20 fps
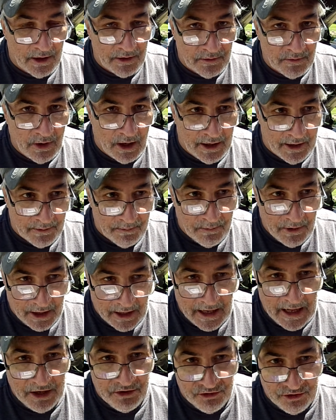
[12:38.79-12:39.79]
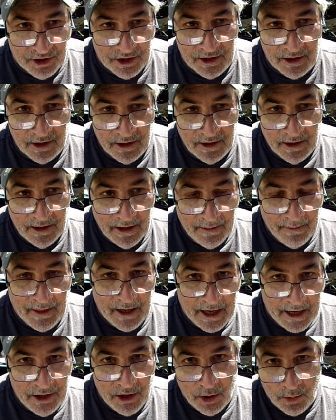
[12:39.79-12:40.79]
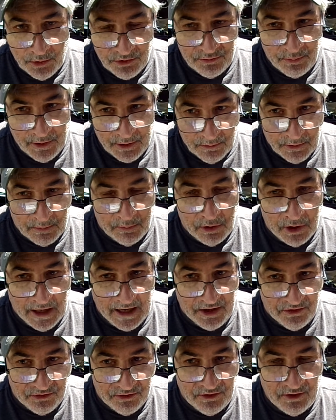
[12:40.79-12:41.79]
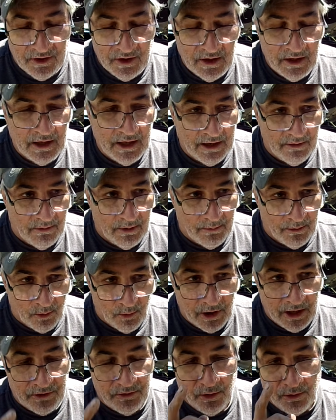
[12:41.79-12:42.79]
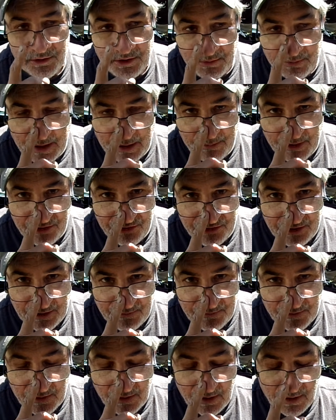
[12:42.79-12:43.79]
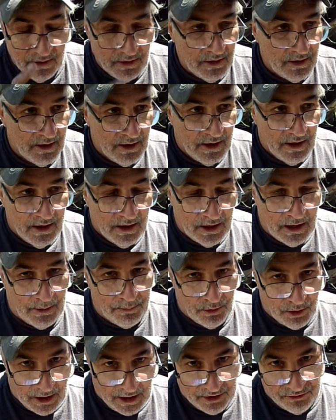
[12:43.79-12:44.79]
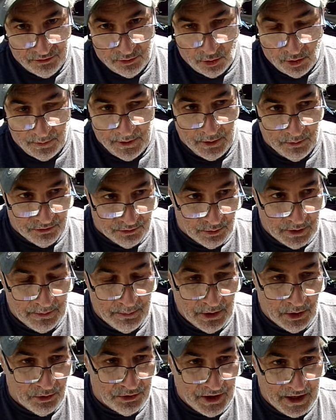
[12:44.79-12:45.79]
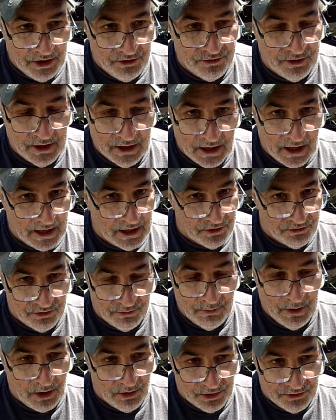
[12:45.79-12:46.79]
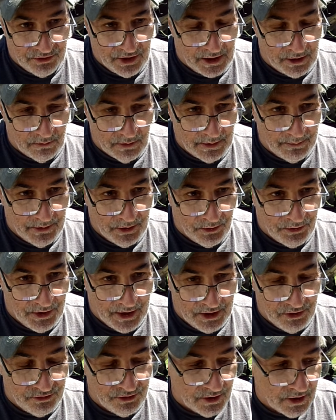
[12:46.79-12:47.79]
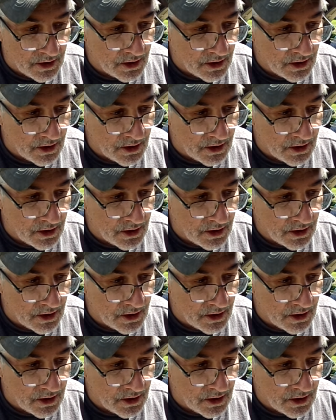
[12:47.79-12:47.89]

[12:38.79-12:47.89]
an engine that I know has been replaced. And remember what I told you about my sniffer? A couple guys told me it was a rebuilt engine, and I could smell it's not a rebuilt engine.